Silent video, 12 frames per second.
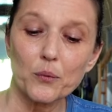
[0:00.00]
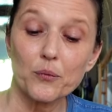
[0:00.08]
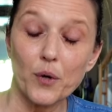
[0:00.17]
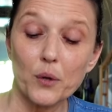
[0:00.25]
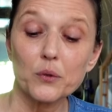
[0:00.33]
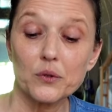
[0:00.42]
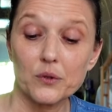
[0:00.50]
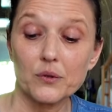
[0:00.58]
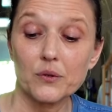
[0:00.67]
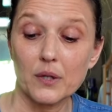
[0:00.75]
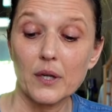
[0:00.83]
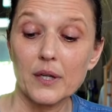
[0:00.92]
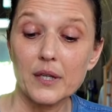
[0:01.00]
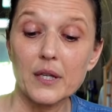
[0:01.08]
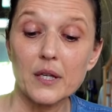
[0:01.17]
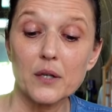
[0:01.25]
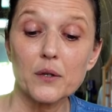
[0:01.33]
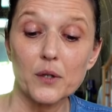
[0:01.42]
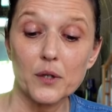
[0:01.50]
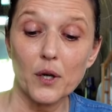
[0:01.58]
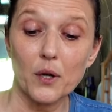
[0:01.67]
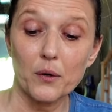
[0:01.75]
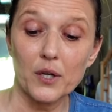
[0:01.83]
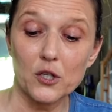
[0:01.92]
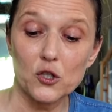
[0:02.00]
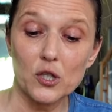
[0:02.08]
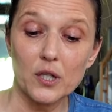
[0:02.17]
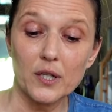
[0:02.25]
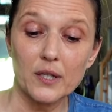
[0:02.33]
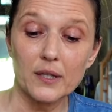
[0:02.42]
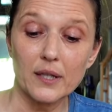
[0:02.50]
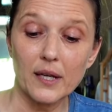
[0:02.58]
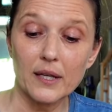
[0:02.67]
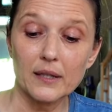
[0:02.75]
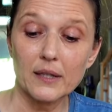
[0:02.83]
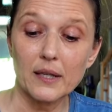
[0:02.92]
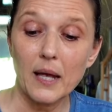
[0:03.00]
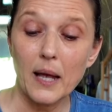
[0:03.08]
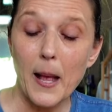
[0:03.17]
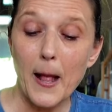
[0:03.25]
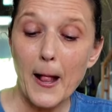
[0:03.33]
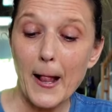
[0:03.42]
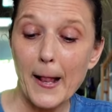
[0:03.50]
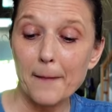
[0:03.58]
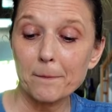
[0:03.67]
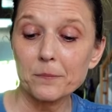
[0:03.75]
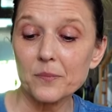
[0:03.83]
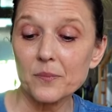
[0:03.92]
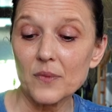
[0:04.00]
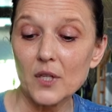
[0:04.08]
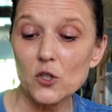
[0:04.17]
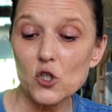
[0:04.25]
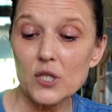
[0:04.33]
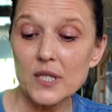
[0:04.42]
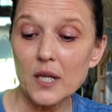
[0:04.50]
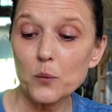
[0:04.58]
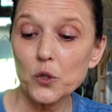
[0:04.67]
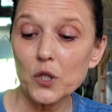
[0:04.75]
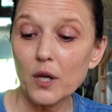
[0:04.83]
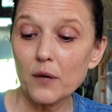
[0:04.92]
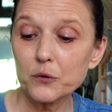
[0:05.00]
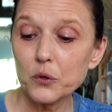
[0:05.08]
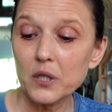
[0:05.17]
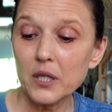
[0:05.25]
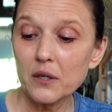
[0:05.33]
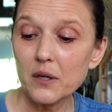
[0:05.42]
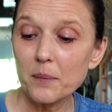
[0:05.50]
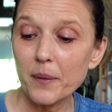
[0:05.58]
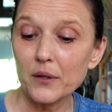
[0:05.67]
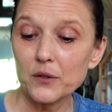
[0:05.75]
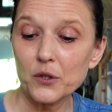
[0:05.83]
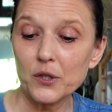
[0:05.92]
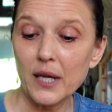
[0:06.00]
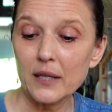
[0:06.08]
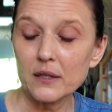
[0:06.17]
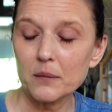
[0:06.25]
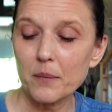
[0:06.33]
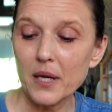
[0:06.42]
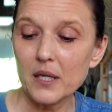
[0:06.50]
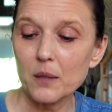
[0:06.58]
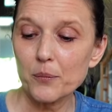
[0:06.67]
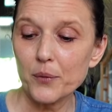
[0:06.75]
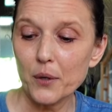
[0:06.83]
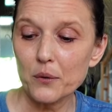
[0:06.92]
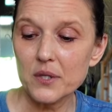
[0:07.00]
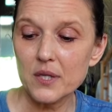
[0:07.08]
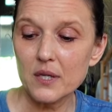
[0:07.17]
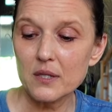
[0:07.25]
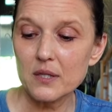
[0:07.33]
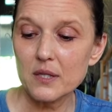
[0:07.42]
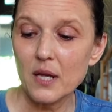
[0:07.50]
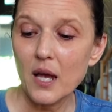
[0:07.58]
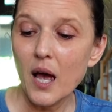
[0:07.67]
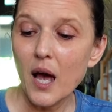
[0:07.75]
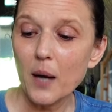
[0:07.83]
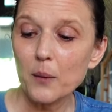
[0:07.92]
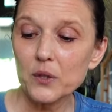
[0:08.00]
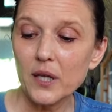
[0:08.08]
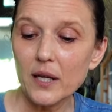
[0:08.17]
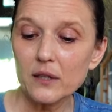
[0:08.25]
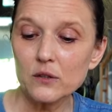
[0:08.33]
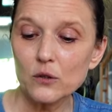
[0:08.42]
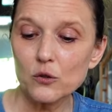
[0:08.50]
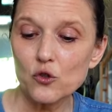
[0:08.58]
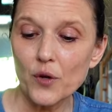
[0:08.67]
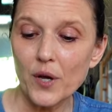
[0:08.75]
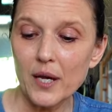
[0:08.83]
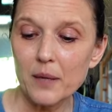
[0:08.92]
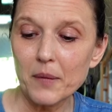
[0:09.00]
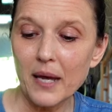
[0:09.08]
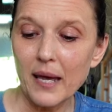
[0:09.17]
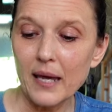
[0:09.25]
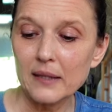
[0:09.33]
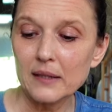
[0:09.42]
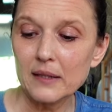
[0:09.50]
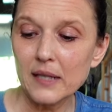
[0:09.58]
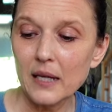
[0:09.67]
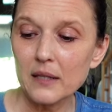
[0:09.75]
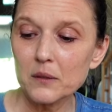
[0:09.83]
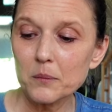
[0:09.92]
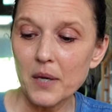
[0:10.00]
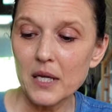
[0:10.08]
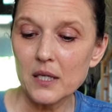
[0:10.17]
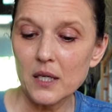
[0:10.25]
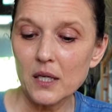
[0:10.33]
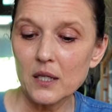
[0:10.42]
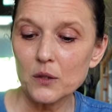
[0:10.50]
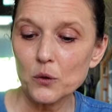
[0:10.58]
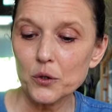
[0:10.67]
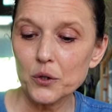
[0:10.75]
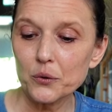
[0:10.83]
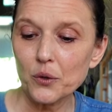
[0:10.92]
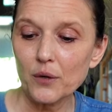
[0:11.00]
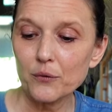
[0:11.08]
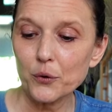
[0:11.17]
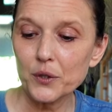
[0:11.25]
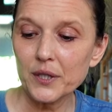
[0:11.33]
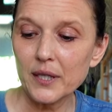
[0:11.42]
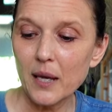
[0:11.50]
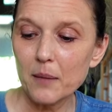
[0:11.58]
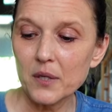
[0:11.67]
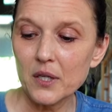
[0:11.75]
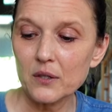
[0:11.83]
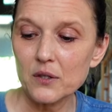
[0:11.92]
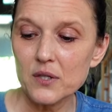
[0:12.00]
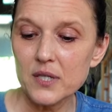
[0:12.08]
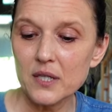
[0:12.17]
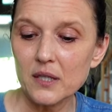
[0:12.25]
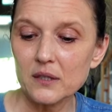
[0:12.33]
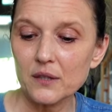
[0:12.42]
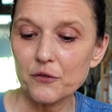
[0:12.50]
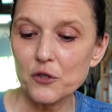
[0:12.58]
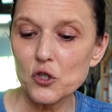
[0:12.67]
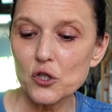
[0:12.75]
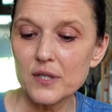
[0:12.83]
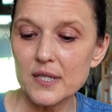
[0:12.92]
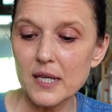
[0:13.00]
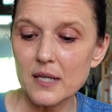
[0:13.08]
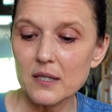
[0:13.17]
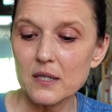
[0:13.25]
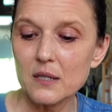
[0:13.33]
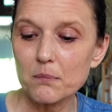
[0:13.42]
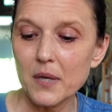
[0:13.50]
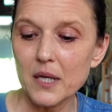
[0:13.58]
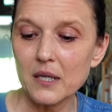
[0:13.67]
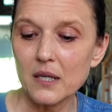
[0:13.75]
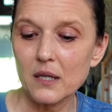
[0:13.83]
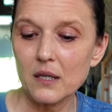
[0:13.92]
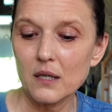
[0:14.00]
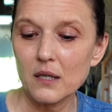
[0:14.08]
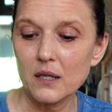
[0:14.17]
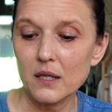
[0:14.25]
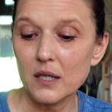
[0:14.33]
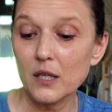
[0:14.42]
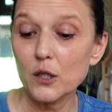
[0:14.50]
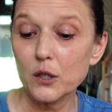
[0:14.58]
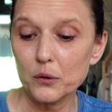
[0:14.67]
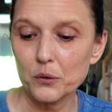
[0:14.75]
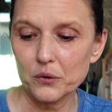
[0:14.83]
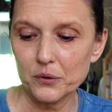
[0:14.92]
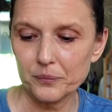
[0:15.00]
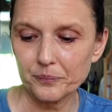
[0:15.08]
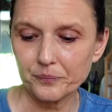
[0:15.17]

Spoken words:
wrote a year ago actually in that, she said, would love to hear about your candle making process. I would like to try my hand at candle making in order to avoid the chemicals and artificial scents many include.